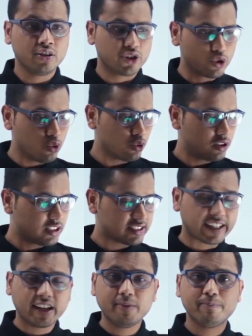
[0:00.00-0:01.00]
to the
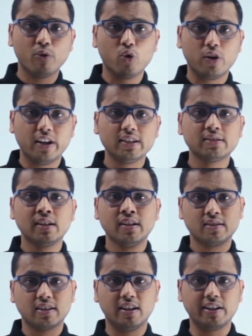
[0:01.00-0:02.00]
second pole is
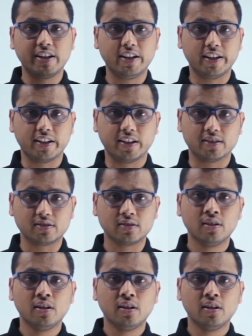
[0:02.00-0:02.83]
30 degrees.